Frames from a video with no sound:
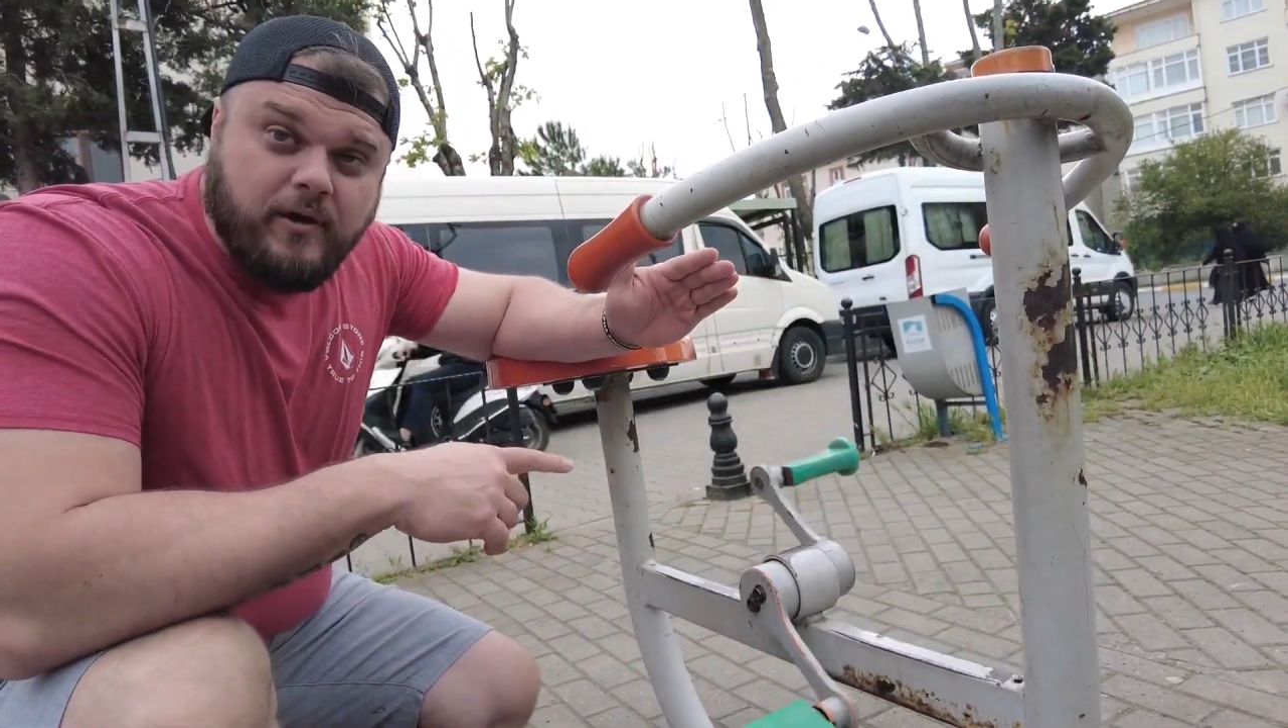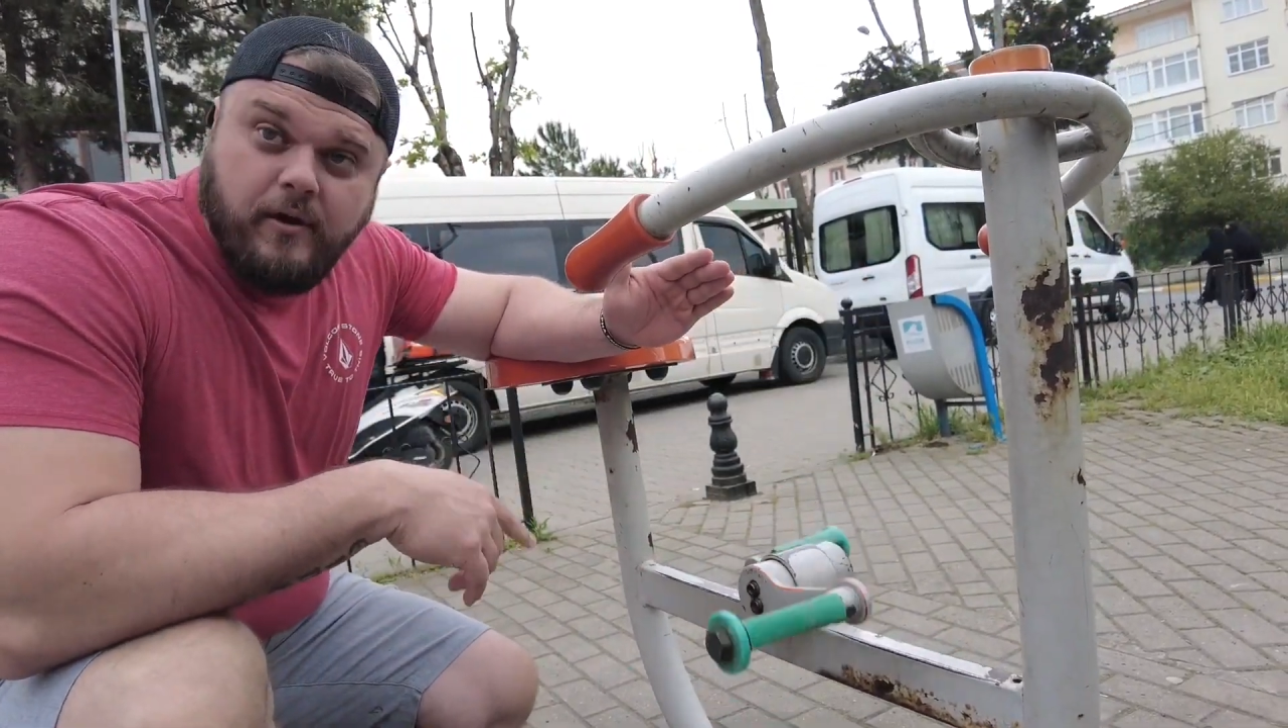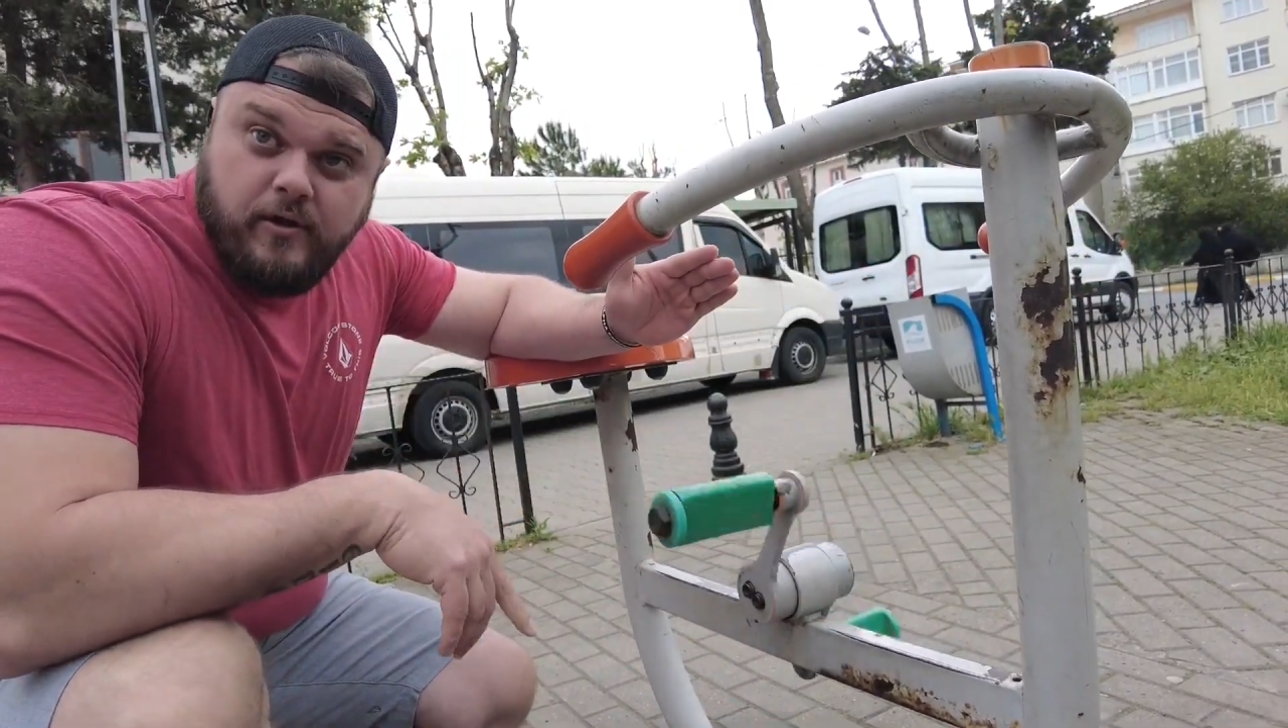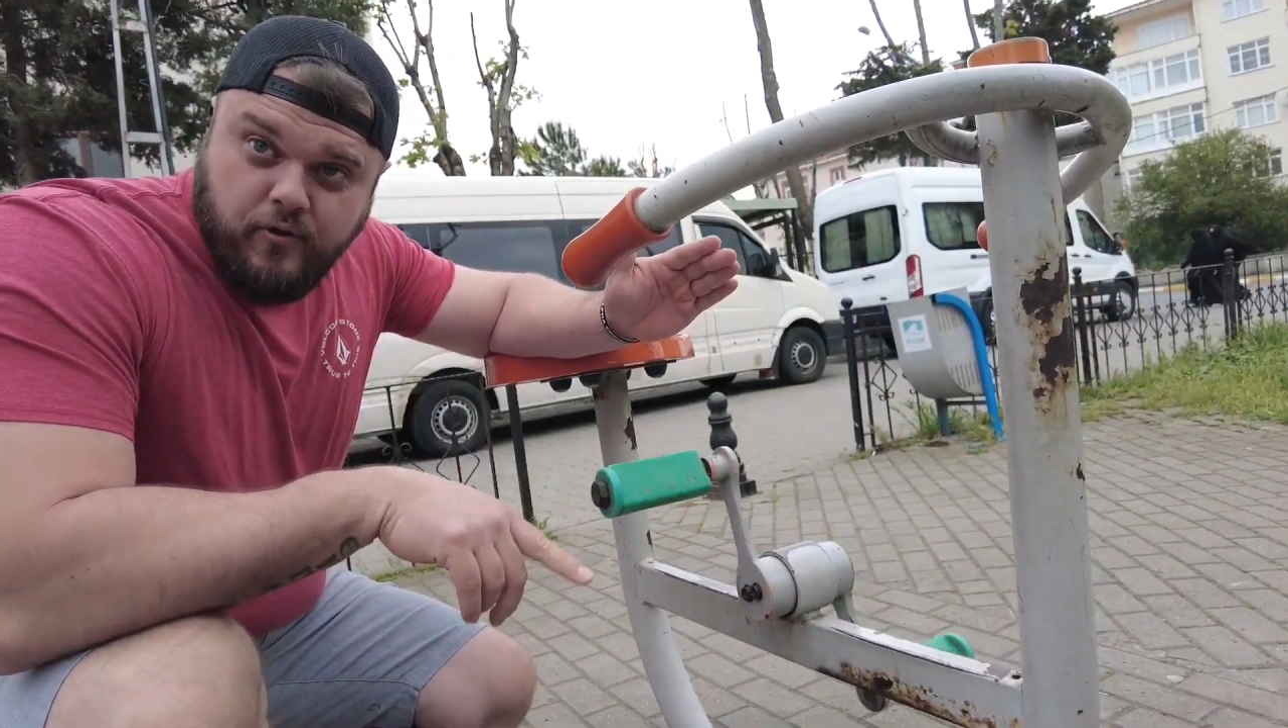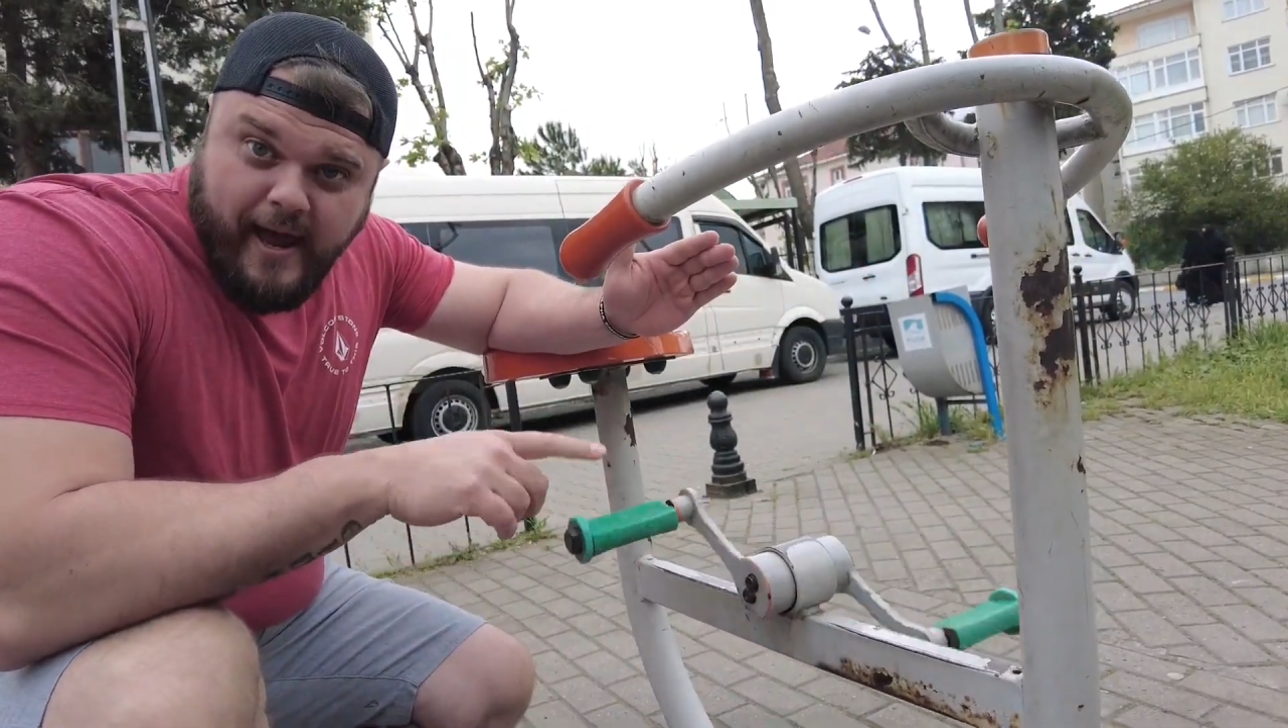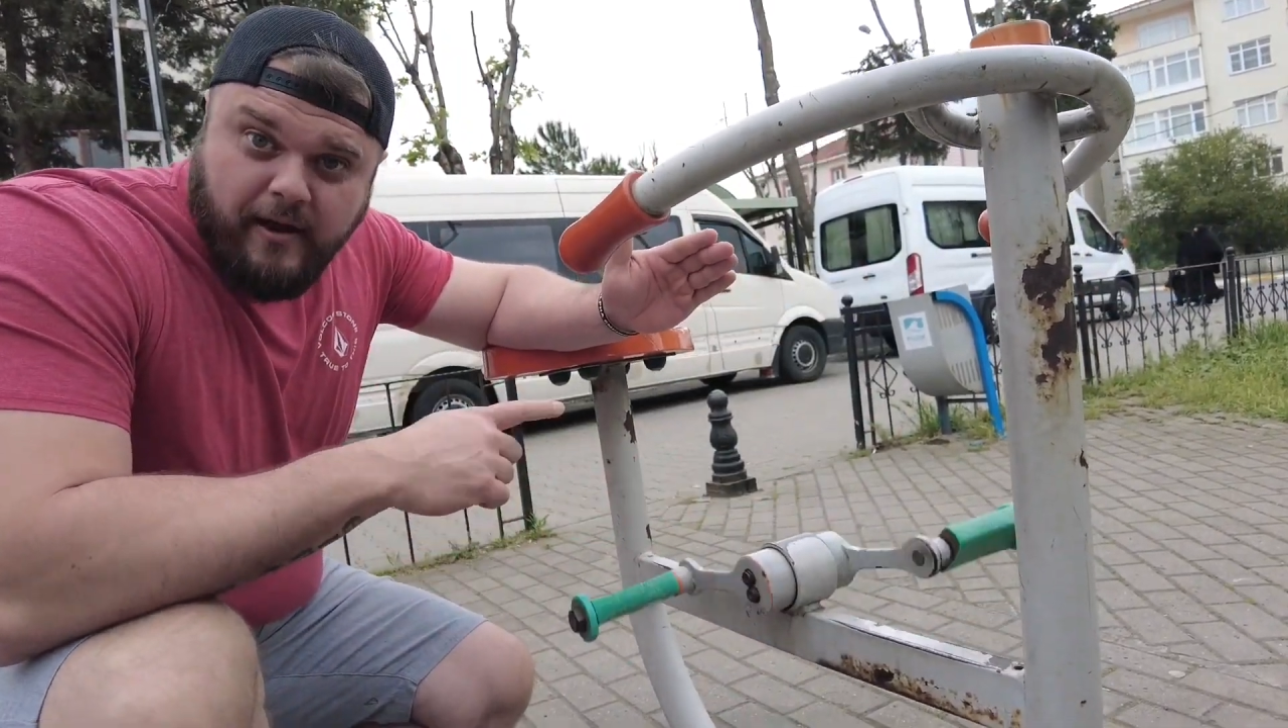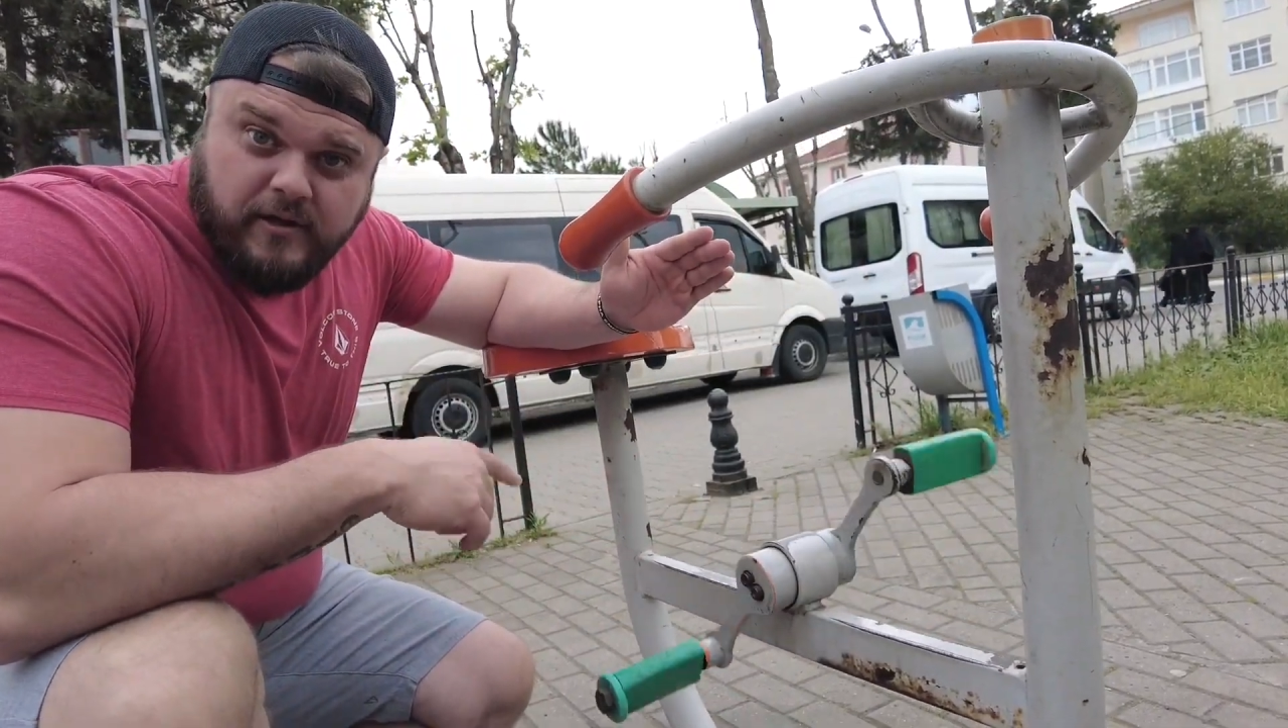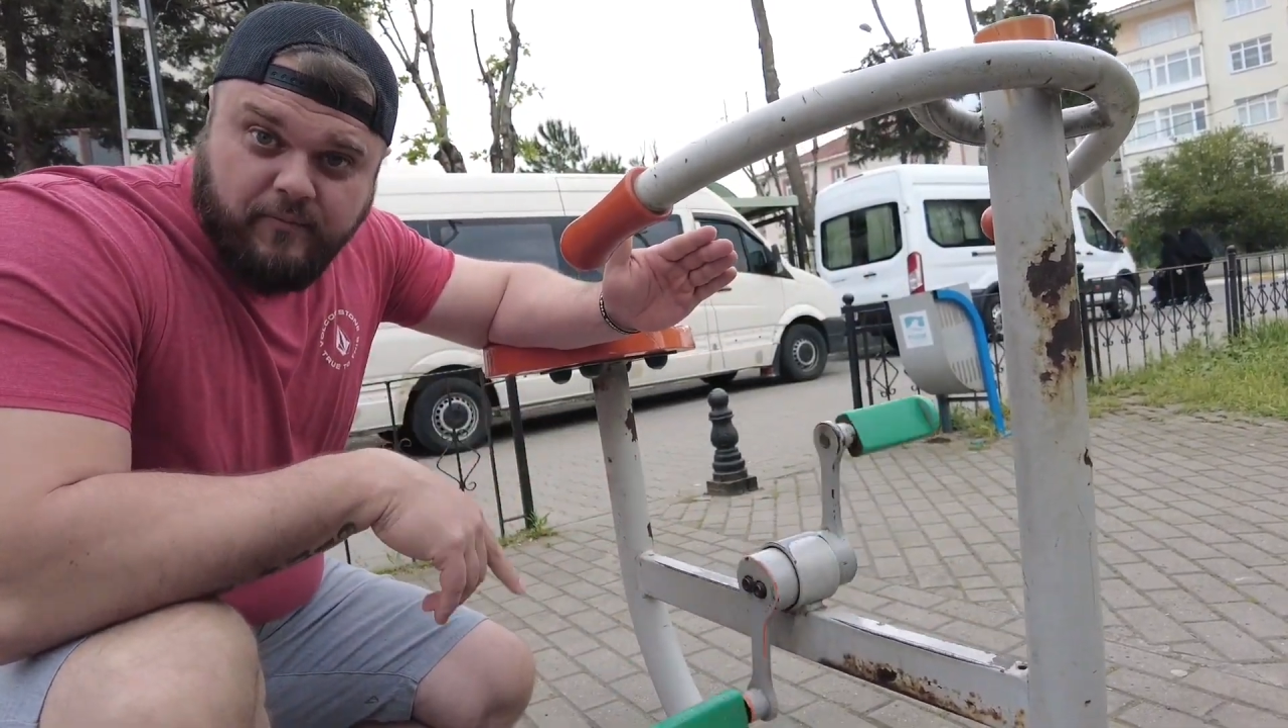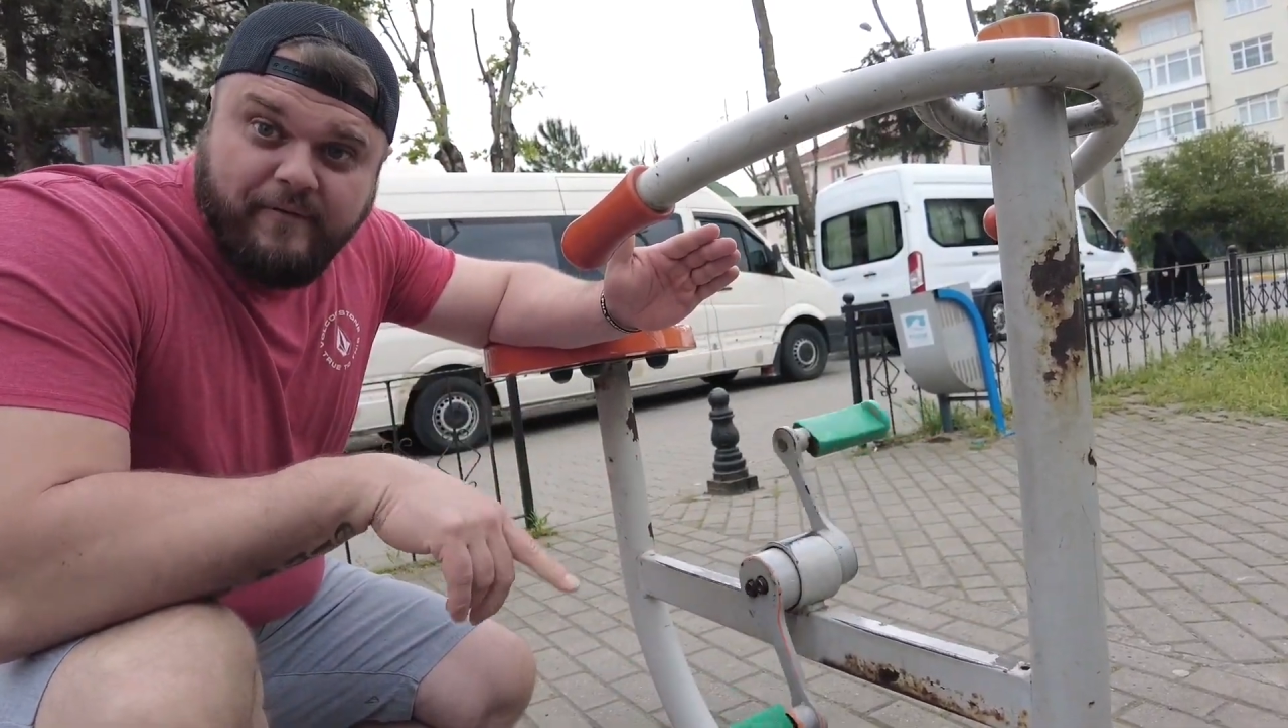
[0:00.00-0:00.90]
the